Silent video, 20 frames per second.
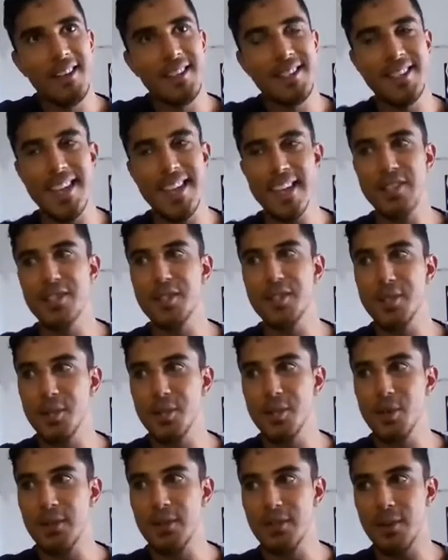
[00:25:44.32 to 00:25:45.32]
stage
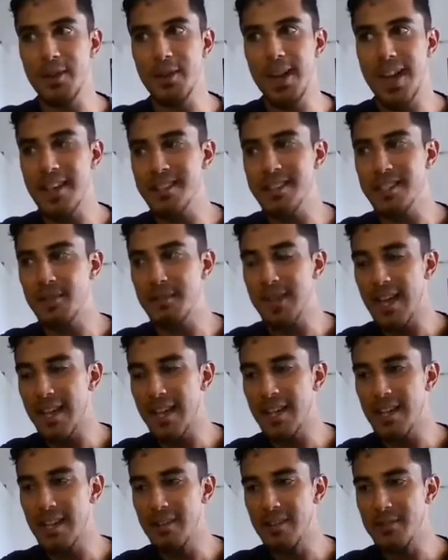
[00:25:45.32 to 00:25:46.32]
2, even though it has some
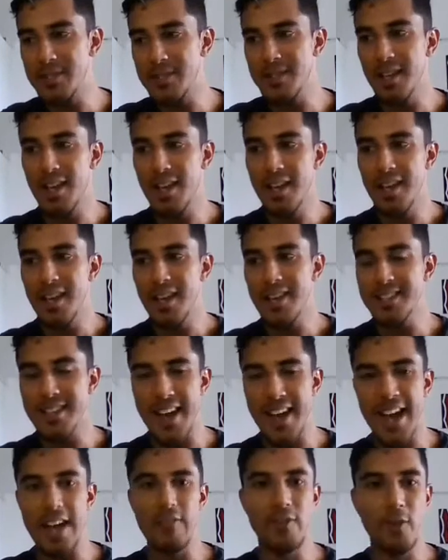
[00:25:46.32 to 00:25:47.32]
negatives, is
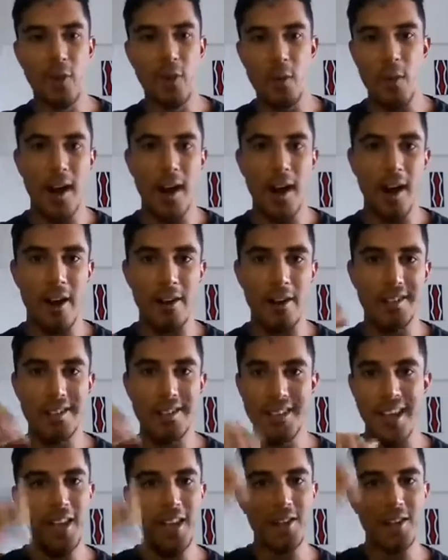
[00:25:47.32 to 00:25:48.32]
kind of a required
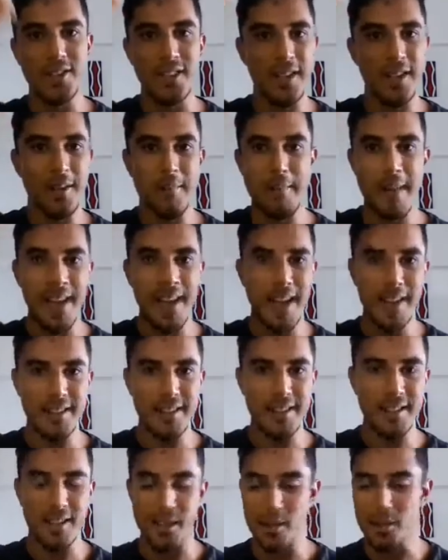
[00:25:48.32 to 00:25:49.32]
stage in a
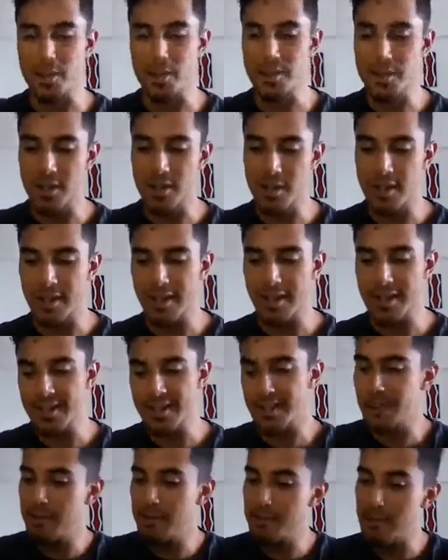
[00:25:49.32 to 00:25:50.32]
man's hero's journey.
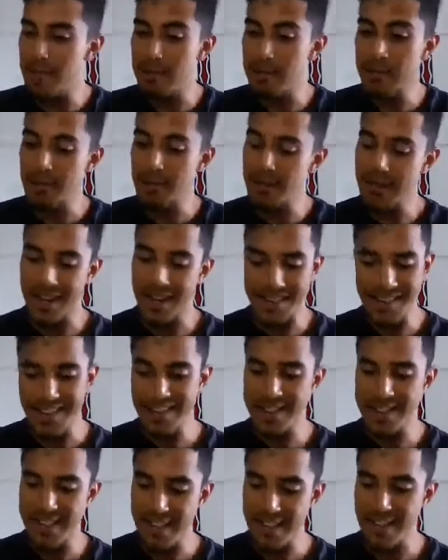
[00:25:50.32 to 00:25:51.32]
He's maybe, not that
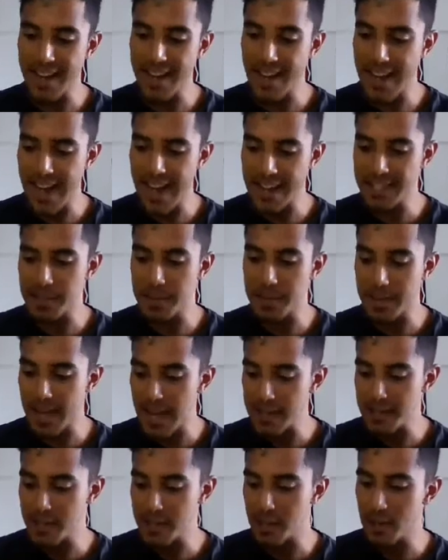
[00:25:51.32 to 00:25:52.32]
they say that guy has to be an
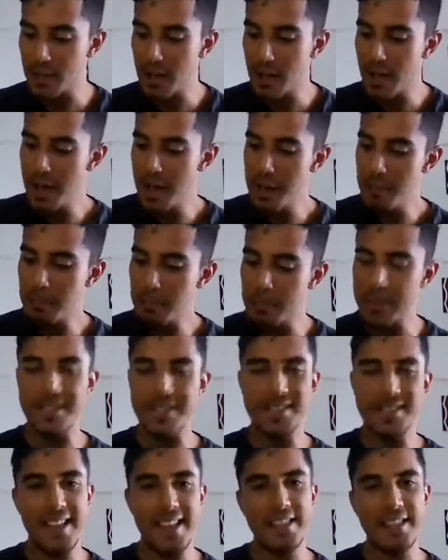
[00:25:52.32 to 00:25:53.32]
asshole, but
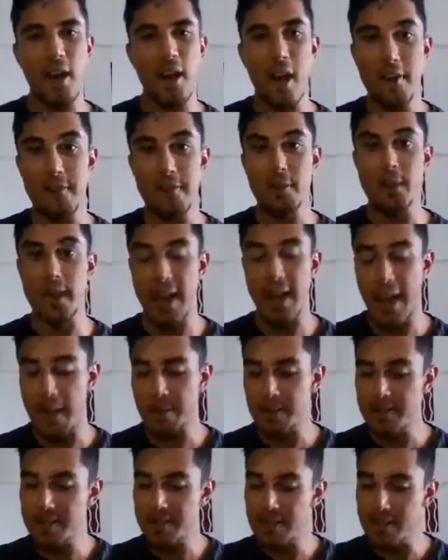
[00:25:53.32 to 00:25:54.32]
that's often what
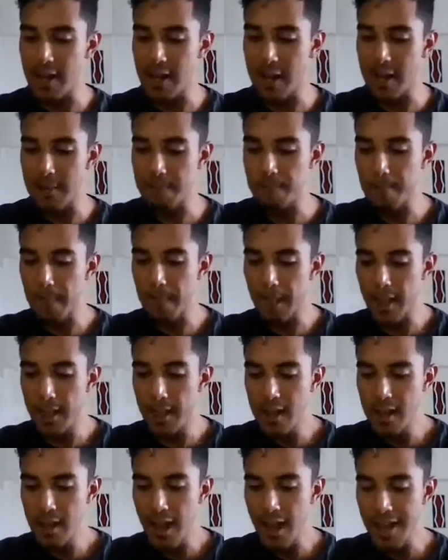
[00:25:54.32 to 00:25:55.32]
happens. And
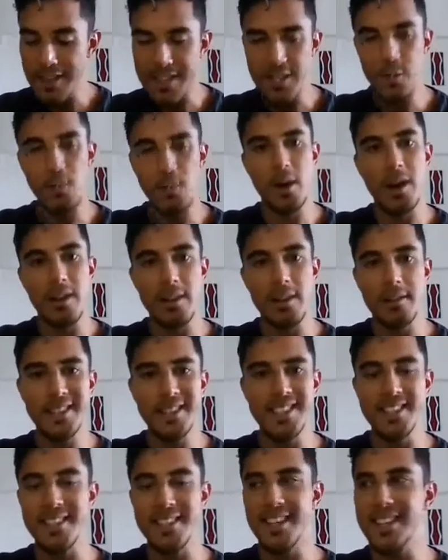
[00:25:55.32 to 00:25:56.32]
this
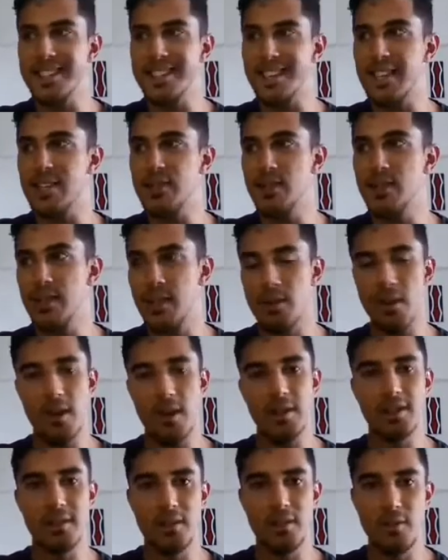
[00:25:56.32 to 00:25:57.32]
is essentially the
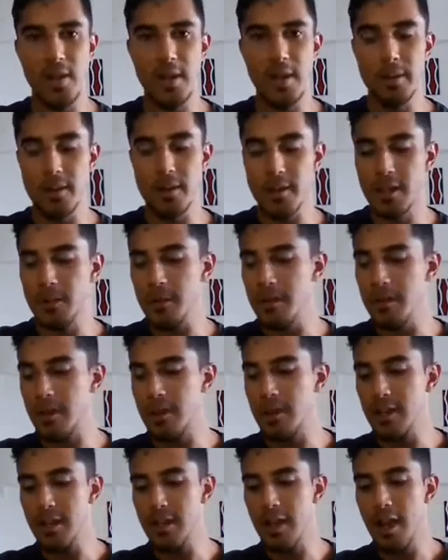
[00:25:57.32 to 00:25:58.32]
crux of the red pill
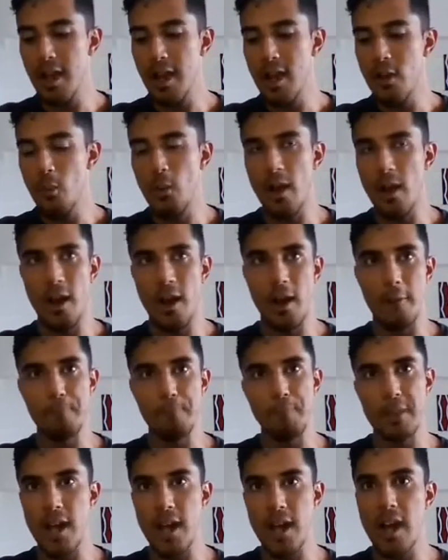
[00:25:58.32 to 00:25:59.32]
community,
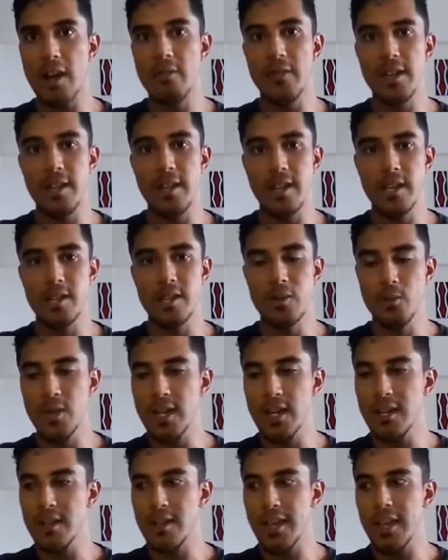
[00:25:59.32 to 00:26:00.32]
where a lot of it is
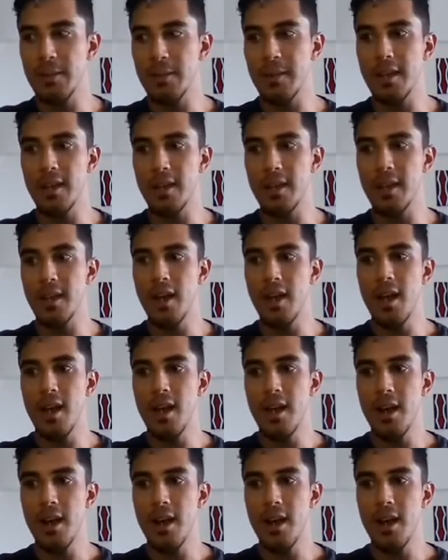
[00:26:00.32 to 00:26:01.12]
reclaiming